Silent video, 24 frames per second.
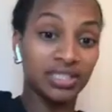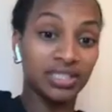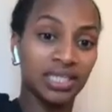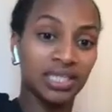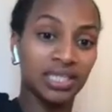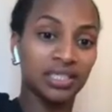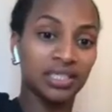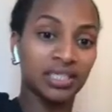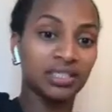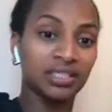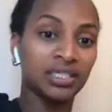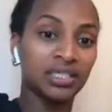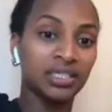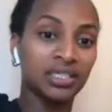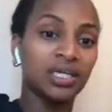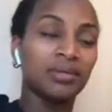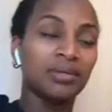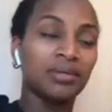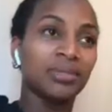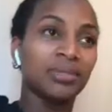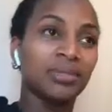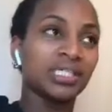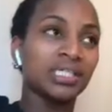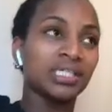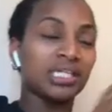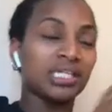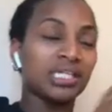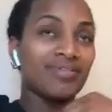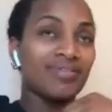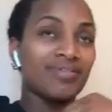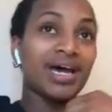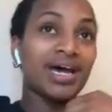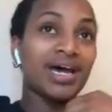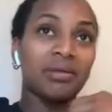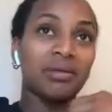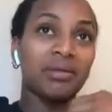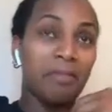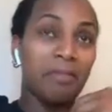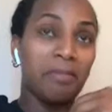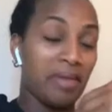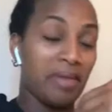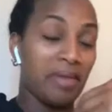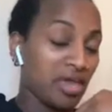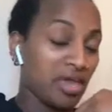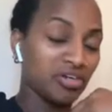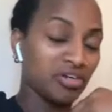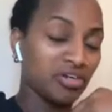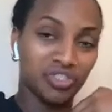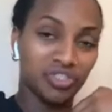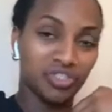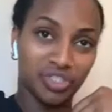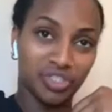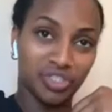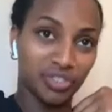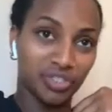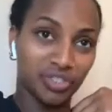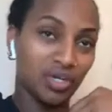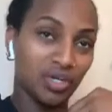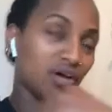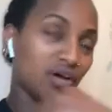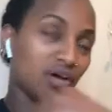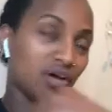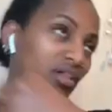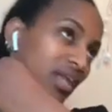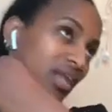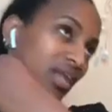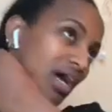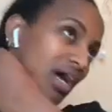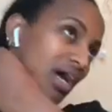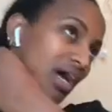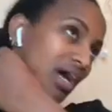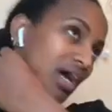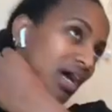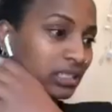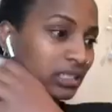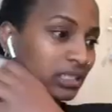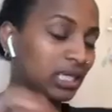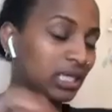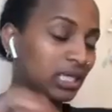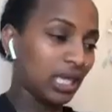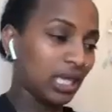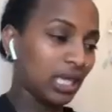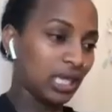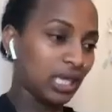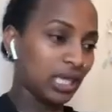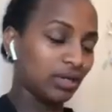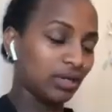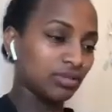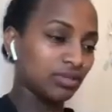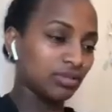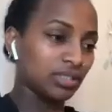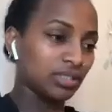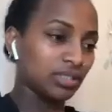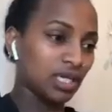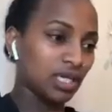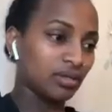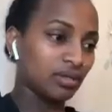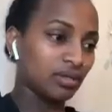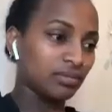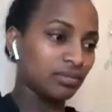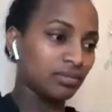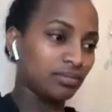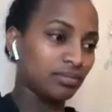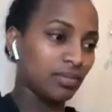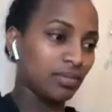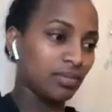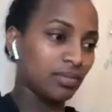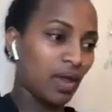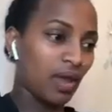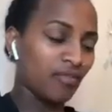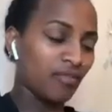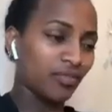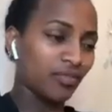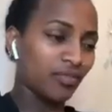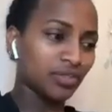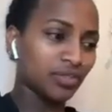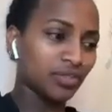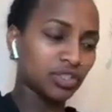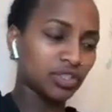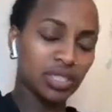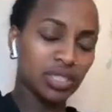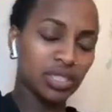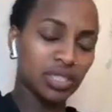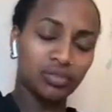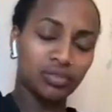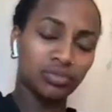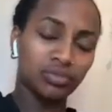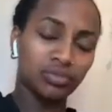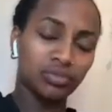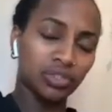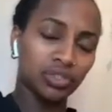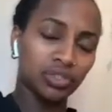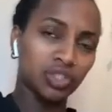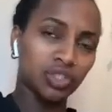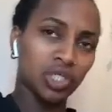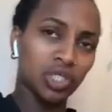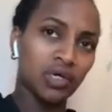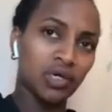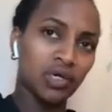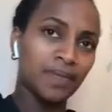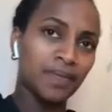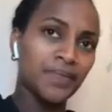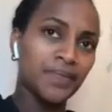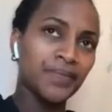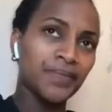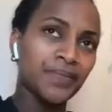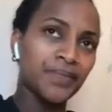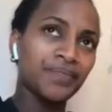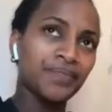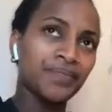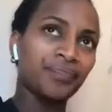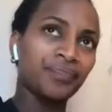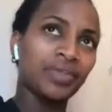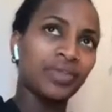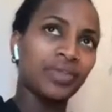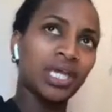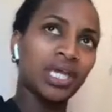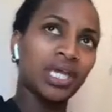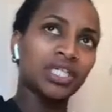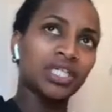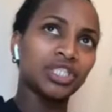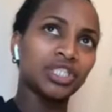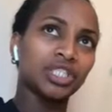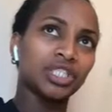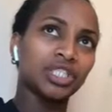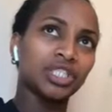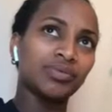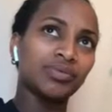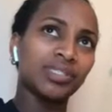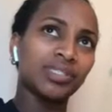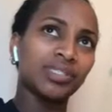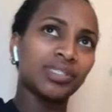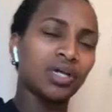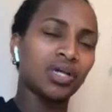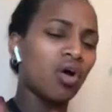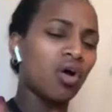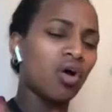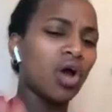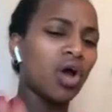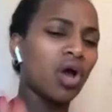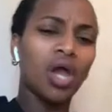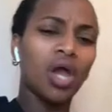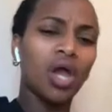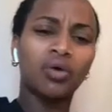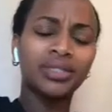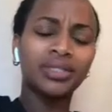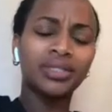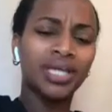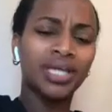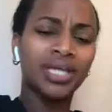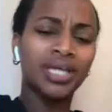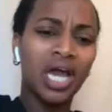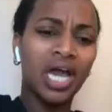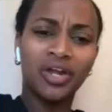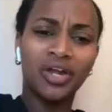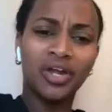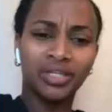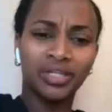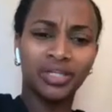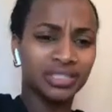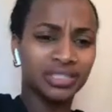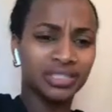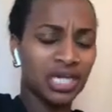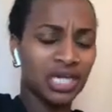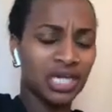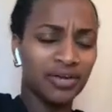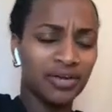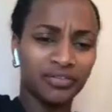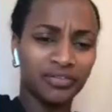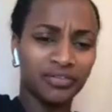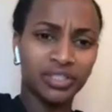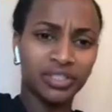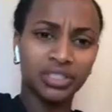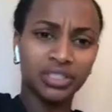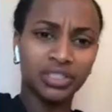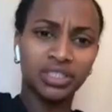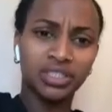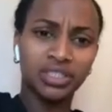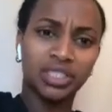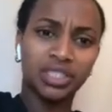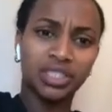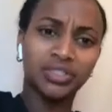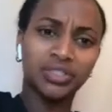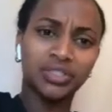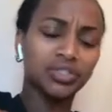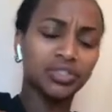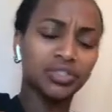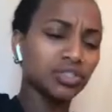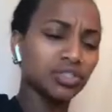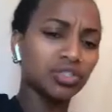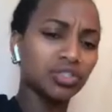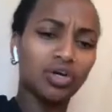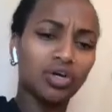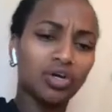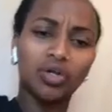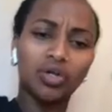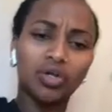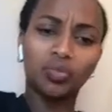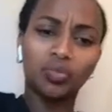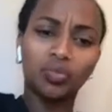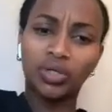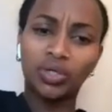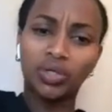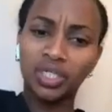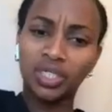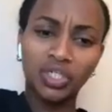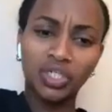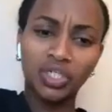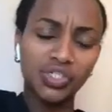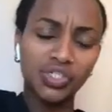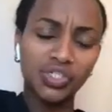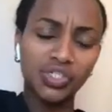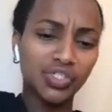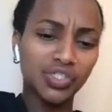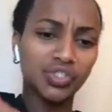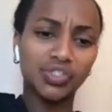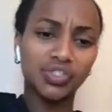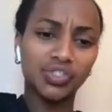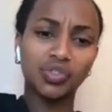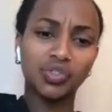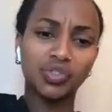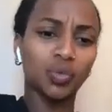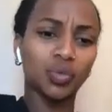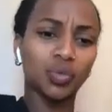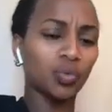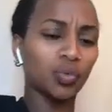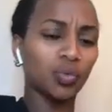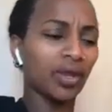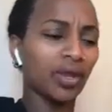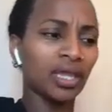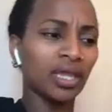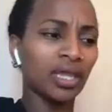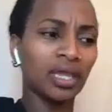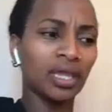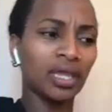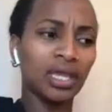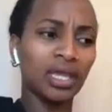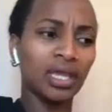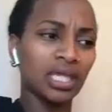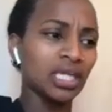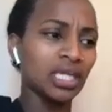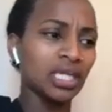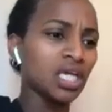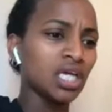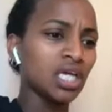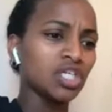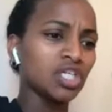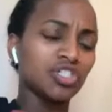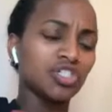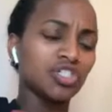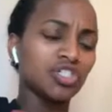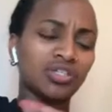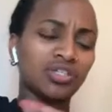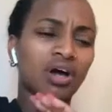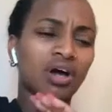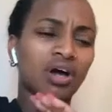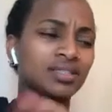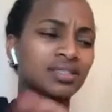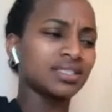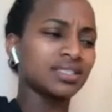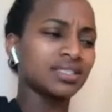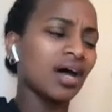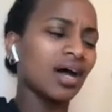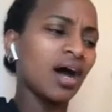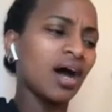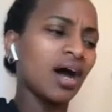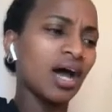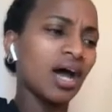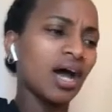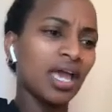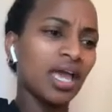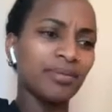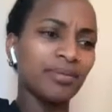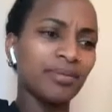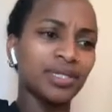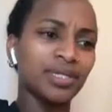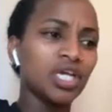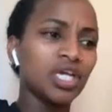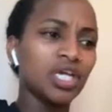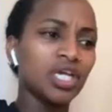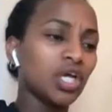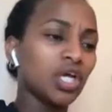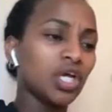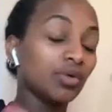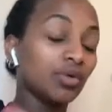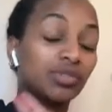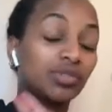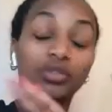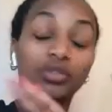a manager, y'all, and I was like, I think 18, and it was like my first like real job. And she was like, oh, I only hire East Africans because they're such a hard workers and just so great and just on time. And it was all these positive attributes, right?